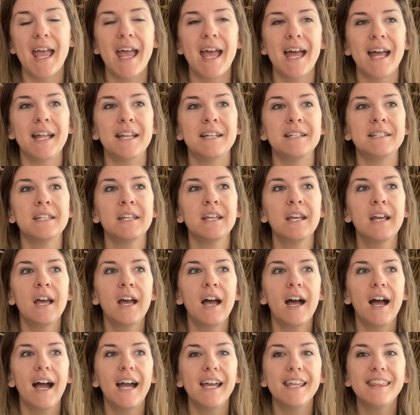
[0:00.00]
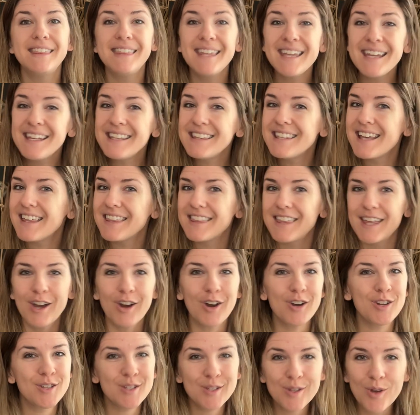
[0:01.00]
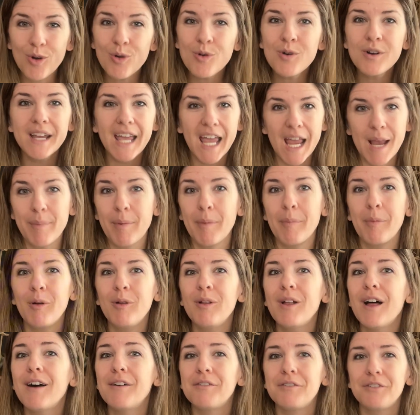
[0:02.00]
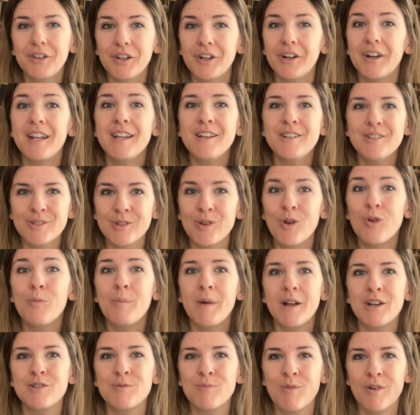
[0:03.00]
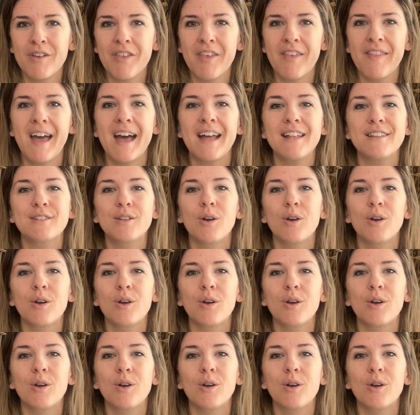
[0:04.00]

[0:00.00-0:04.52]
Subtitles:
And I think that they are so capable of learning so much more than that.